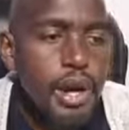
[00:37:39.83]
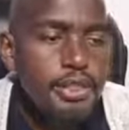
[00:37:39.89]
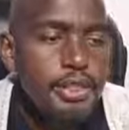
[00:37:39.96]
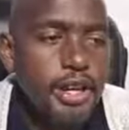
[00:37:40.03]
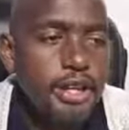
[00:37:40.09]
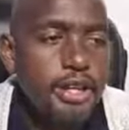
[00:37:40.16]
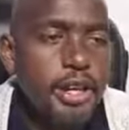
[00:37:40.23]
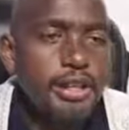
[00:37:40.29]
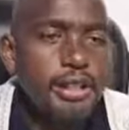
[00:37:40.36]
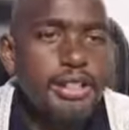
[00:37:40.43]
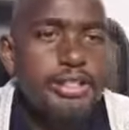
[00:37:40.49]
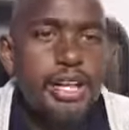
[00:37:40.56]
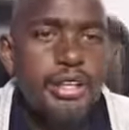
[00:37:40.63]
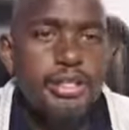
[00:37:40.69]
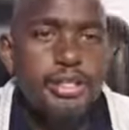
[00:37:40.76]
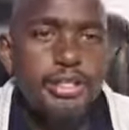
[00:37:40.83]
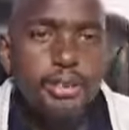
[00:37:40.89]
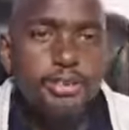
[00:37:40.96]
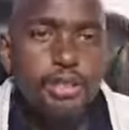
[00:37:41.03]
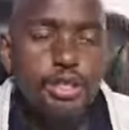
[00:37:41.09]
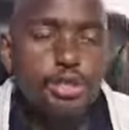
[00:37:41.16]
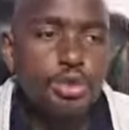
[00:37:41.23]
And Ecclesiastes
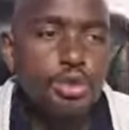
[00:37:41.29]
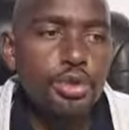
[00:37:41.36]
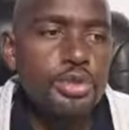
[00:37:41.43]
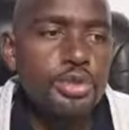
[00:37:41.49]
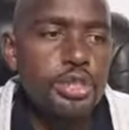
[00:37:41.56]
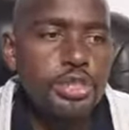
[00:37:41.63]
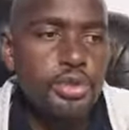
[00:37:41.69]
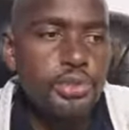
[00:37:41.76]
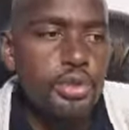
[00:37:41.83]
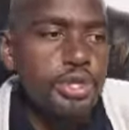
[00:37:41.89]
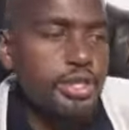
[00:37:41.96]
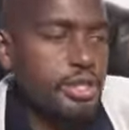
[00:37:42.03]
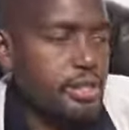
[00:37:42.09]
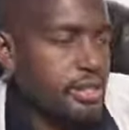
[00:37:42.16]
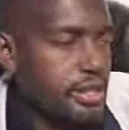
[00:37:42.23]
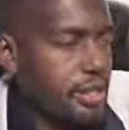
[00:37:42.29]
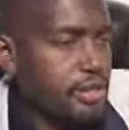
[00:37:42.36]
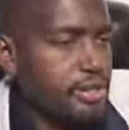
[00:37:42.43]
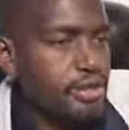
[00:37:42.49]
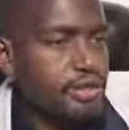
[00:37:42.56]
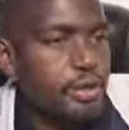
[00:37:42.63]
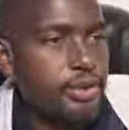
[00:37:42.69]
chapter 2, this is what it
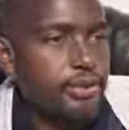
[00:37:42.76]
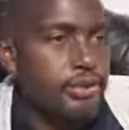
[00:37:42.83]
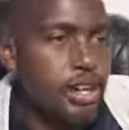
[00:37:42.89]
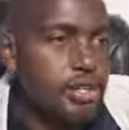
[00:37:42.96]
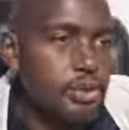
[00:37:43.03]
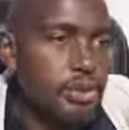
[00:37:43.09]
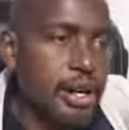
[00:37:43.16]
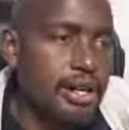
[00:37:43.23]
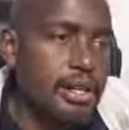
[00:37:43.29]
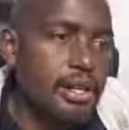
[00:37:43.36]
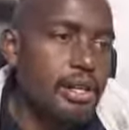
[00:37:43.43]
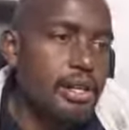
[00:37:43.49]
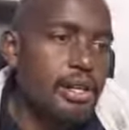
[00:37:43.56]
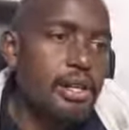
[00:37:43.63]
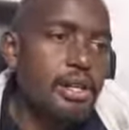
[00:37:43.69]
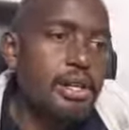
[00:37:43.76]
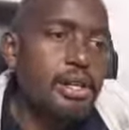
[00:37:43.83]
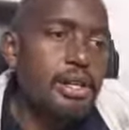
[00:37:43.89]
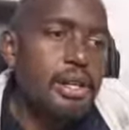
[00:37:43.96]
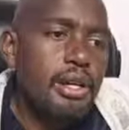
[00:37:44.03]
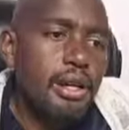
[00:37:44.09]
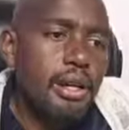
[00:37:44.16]
says, verse 1.
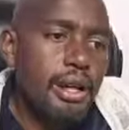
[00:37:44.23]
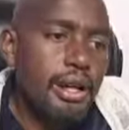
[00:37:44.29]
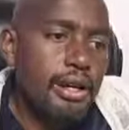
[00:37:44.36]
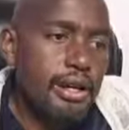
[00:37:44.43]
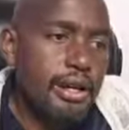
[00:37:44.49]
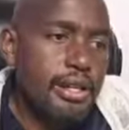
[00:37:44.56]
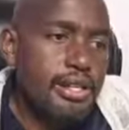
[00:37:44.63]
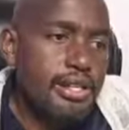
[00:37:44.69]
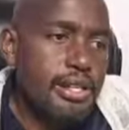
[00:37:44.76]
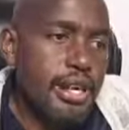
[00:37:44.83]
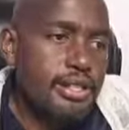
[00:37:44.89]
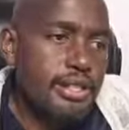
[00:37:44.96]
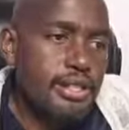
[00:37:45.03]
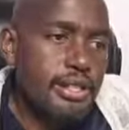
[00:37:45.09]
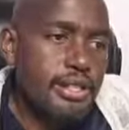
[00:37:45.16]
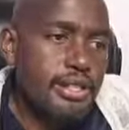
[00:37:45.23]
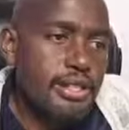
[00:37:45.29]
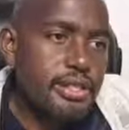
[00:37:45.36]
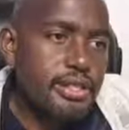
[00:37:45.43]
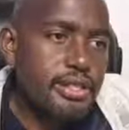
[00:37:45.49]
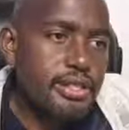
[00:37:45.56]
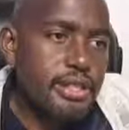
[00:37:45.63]

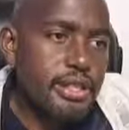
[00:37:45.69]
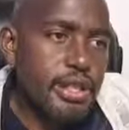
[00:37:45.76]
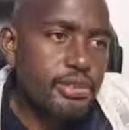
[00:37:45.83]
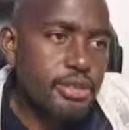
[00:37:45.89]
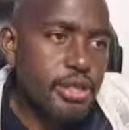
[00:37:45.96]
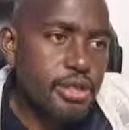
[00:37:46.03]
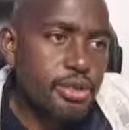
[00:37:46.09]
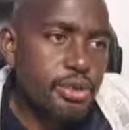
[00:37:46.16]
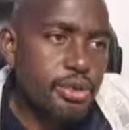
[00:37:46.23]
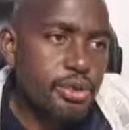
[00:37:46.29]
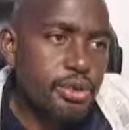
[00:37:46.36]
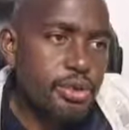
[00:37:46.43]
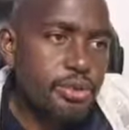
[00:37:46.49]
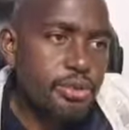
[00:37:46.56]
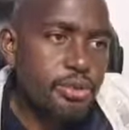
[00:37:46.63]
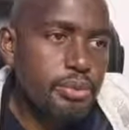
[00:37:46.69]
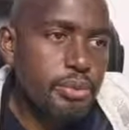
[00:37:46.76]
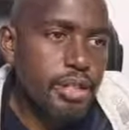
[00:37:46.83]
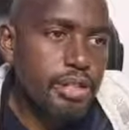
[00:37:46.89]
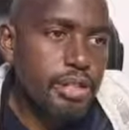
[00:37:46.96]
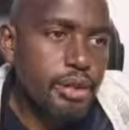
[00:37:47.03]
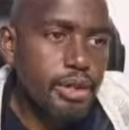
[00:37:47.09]
Ecclesiastes chapter 2,
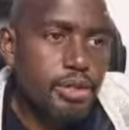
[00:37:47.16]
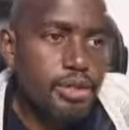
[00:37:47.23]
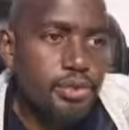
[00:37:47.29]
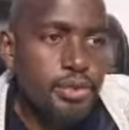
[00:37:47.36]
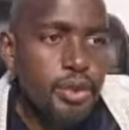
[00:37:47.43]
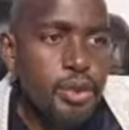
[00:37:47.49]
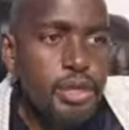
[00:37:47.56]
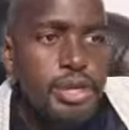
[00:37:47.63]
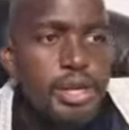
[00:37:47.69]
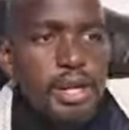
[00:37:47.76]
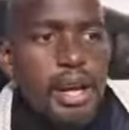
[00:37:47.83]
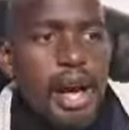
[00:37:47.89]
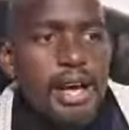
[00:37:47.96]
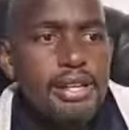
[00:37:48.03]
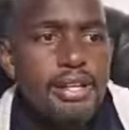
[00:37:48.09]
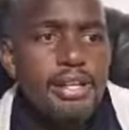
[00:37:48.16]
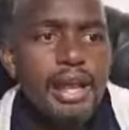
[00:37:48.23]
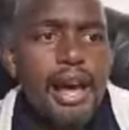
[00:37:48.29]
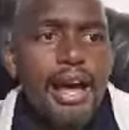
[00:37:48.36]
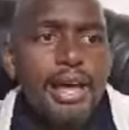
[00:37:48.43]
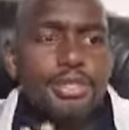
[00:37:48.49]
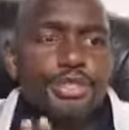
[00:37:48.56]
by the grace of God. I
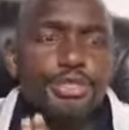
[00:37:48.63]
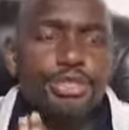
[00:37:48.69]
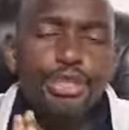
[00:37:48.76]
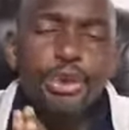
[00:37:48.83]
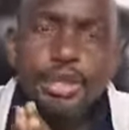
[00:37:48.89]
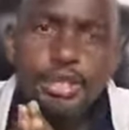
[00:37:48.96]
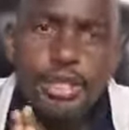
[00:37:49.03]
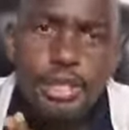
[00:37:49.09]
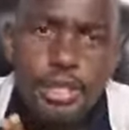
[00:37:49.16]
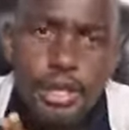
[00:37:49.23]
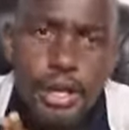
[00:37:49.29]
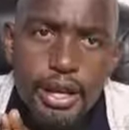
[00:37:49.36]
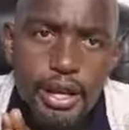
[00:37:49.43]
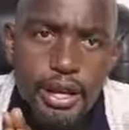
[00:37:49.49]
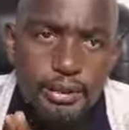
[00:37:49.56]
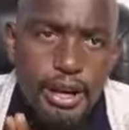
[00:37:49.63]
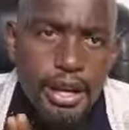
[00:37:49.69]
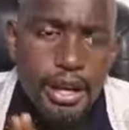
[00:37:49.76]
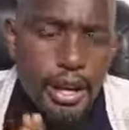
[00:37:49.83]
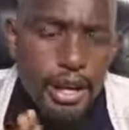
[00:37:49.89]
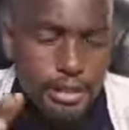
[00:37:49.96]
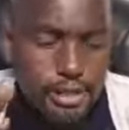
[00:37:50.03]
said, I thought in
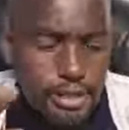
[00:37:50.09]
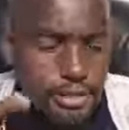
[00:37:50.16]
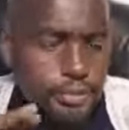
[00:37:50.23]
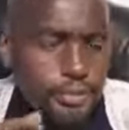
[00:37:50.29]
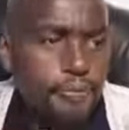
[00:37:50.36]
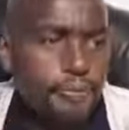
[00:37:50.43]
my heart,